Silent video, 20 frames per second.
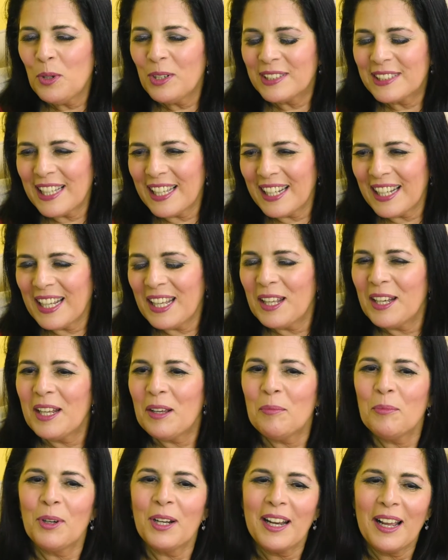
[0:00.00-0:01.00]
was at
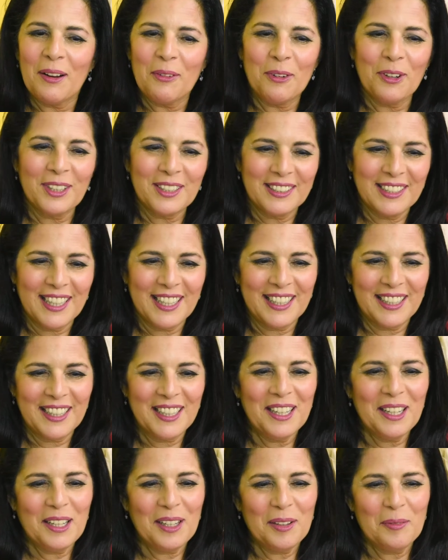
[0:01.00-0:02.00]
A&M when I worked at
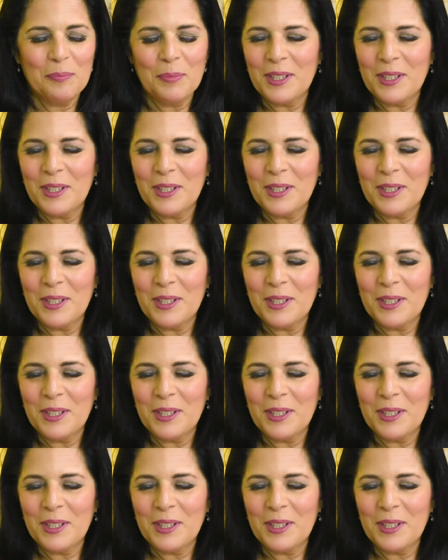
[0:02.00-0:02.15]
uh,